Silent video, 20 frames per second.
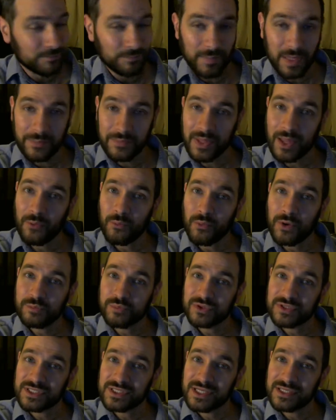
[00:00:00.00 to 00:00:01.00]
Maybe that
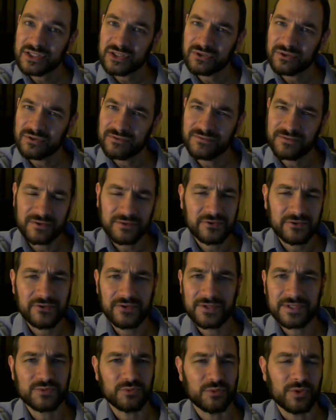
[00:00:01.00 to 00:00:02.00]
1% is a little further
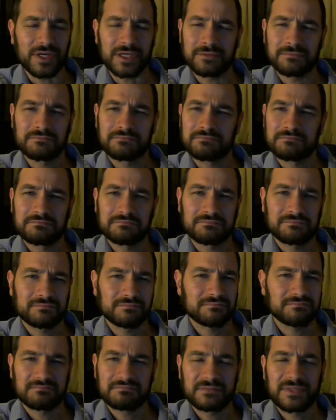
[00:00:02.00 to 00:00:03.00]
this way,
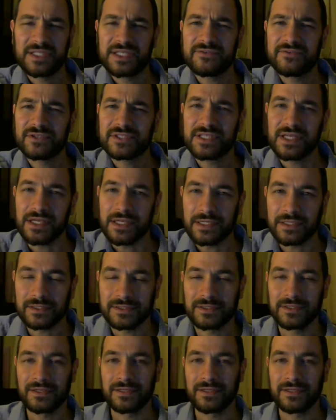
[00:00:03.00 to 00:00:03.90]
give or take.